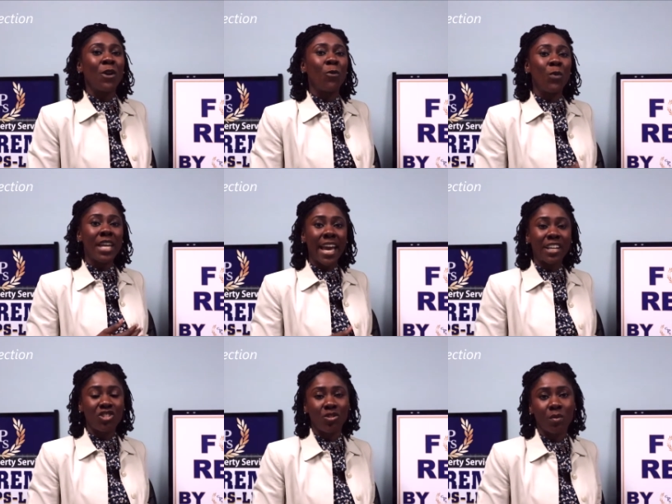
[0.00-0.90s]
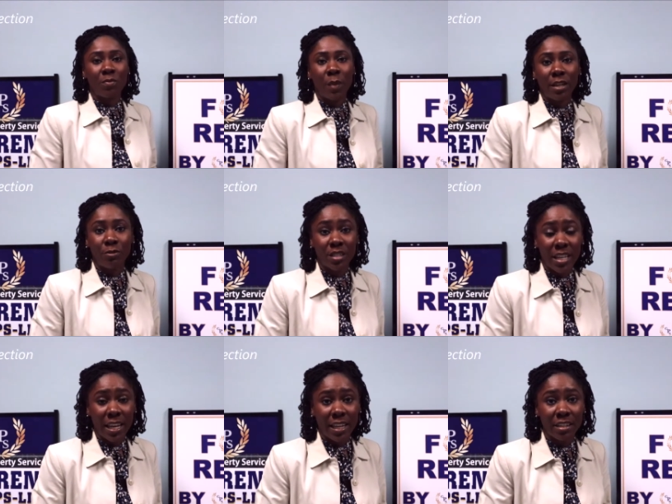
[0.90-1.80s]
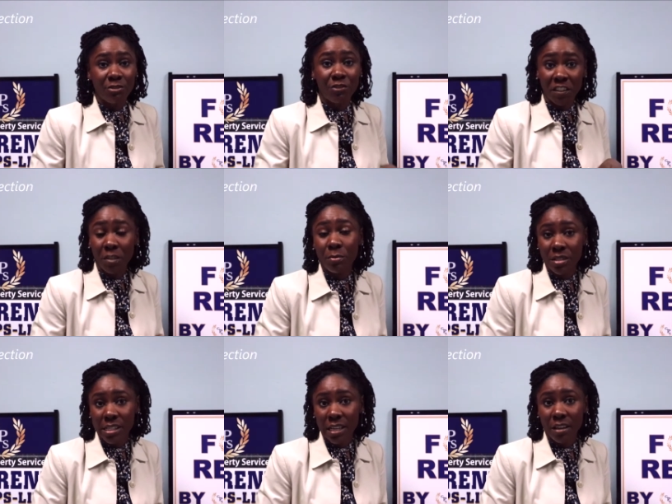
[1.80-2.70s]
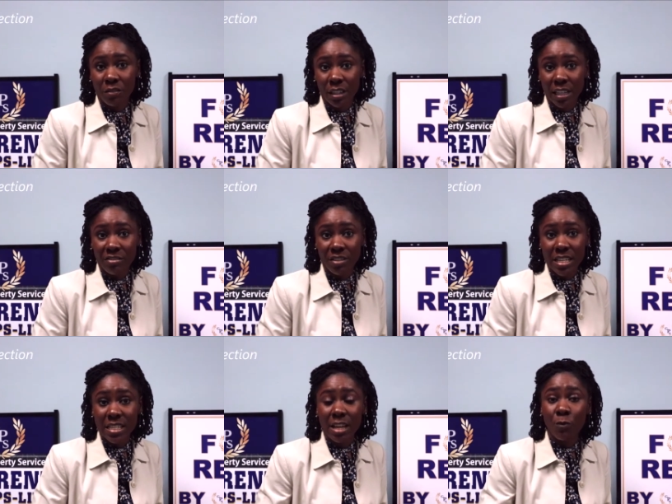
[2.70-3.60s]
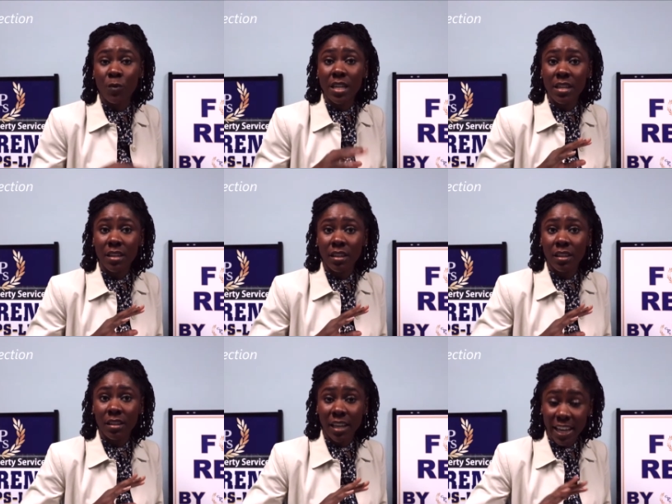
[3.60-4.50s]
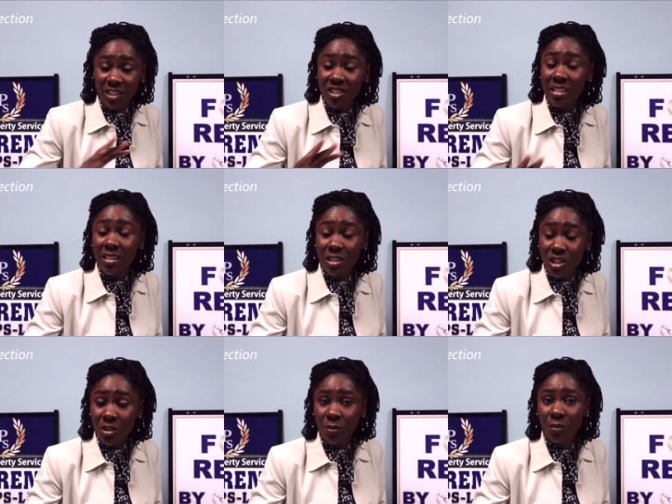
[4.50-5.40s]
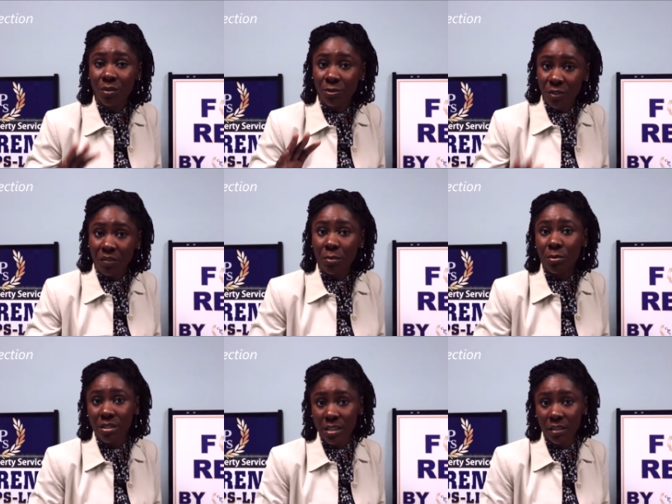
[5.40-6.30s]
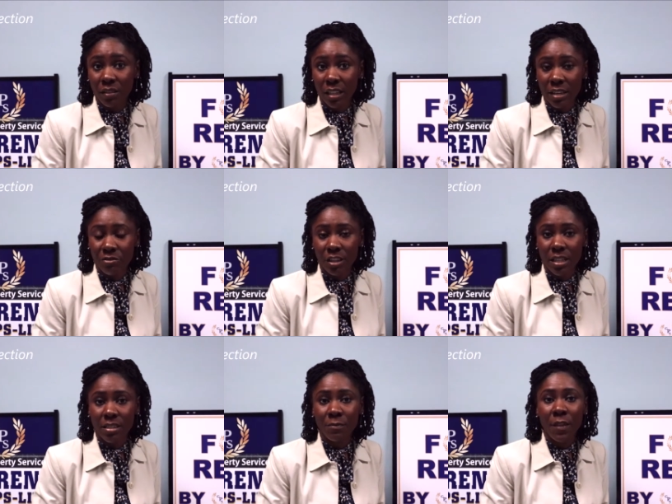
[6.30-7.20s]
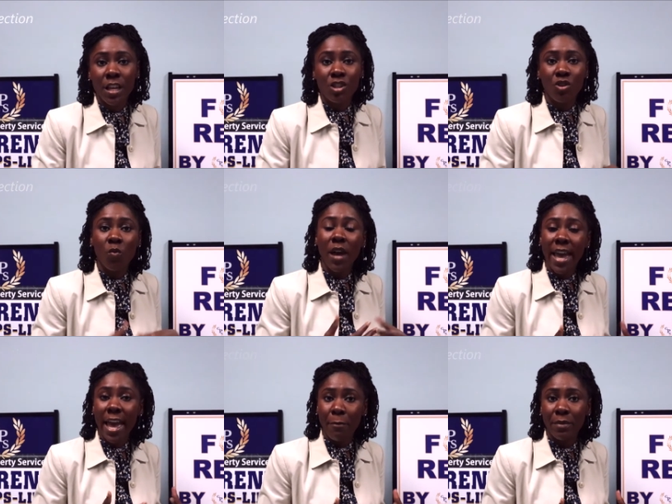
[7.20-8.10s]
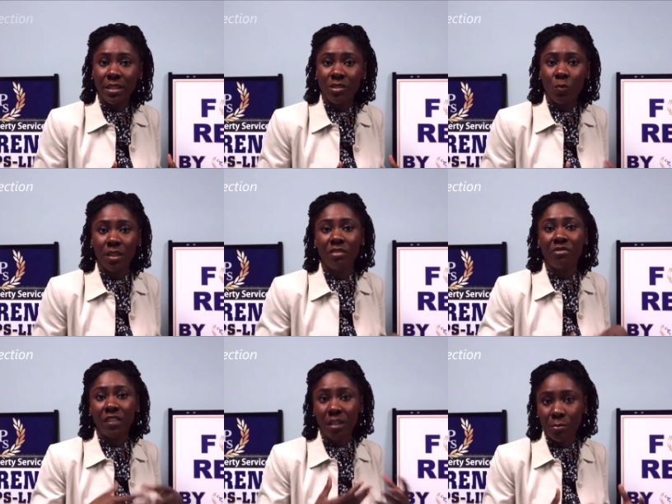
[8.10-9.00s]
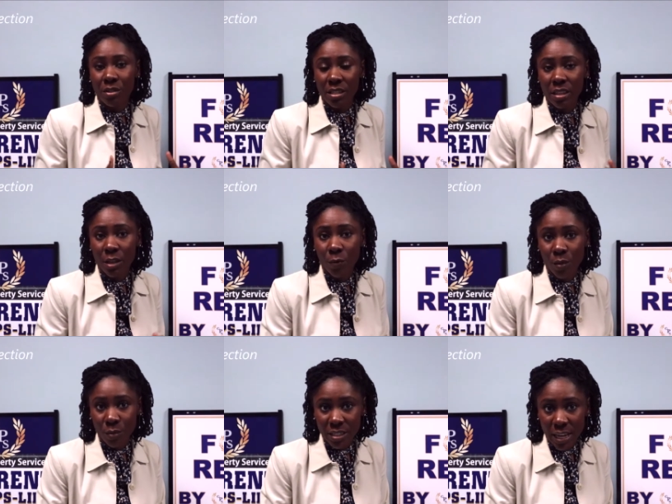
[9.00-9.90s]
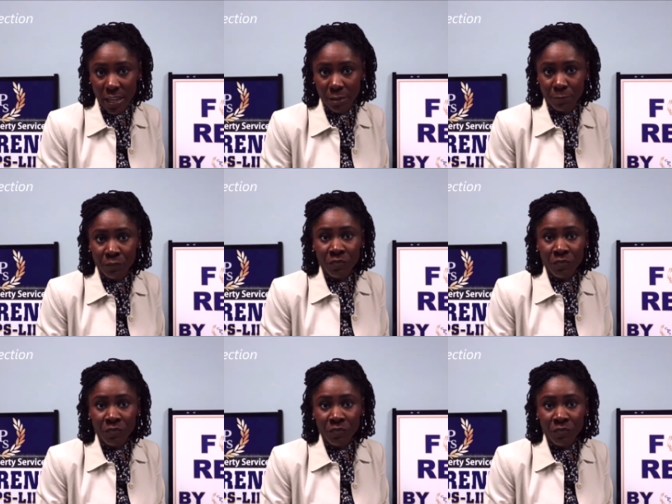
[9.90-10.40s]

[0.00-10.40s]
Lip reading: we actually retain 50% of the late fees, and we actually send you 50% of the late fees. So what happens with the 50% that we retain?